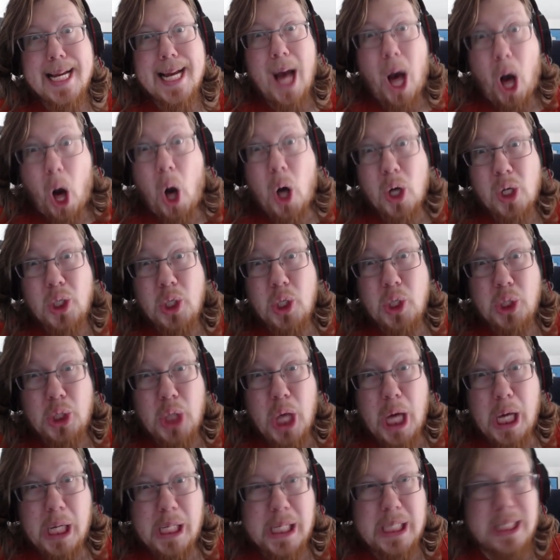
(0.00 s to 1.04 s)
Are you
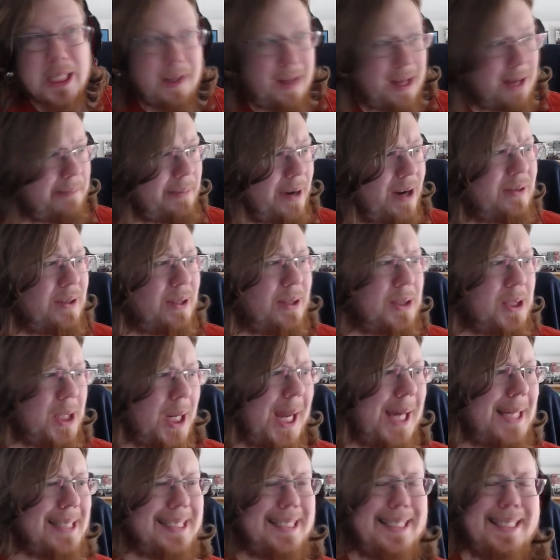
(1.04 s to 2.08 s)
serious? Apparently, she
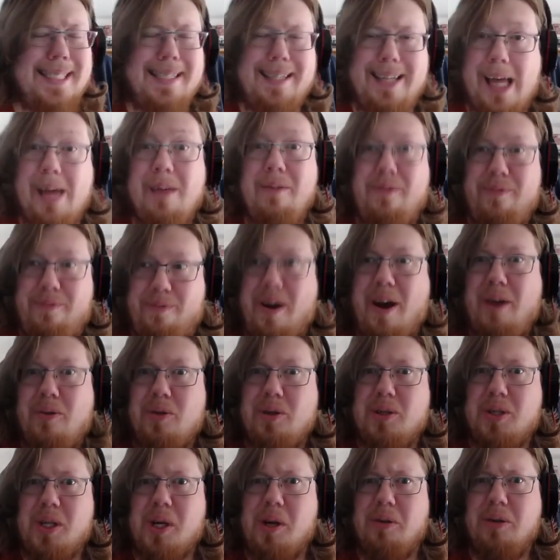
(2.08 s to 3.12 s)
is very
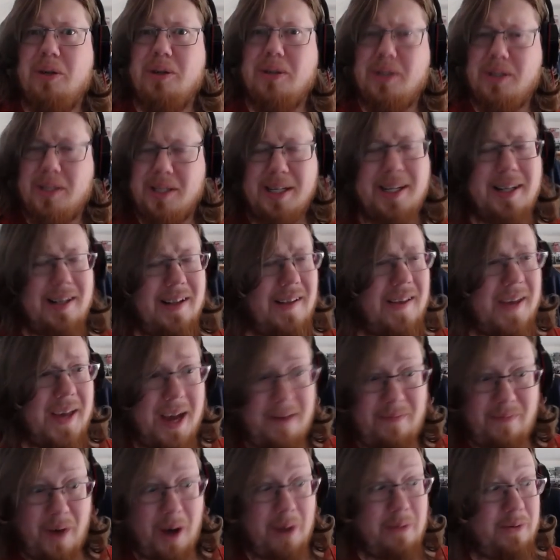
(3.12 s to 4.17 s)
serious
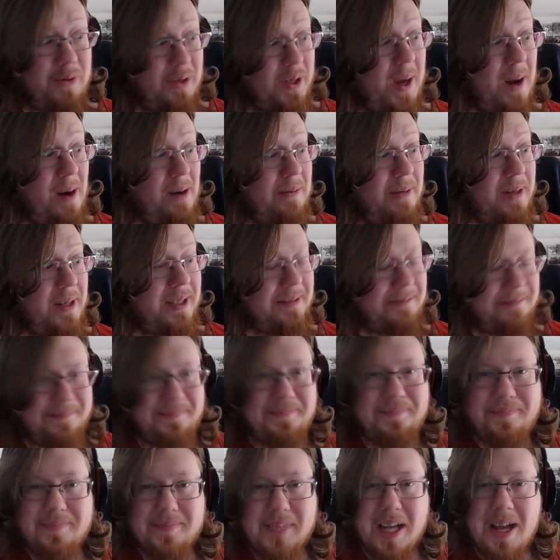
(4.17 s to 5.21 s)
and very scary.
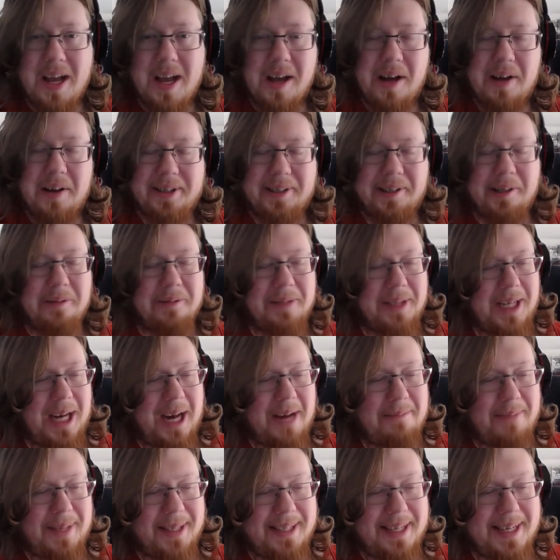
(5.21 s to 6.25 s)
Oh
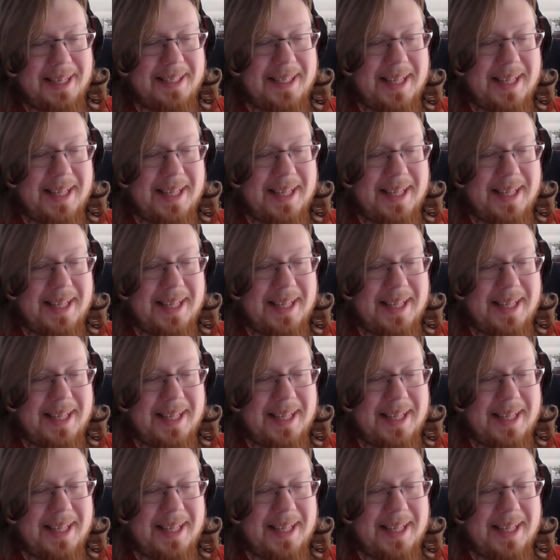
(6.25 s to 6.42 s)
god, but yes,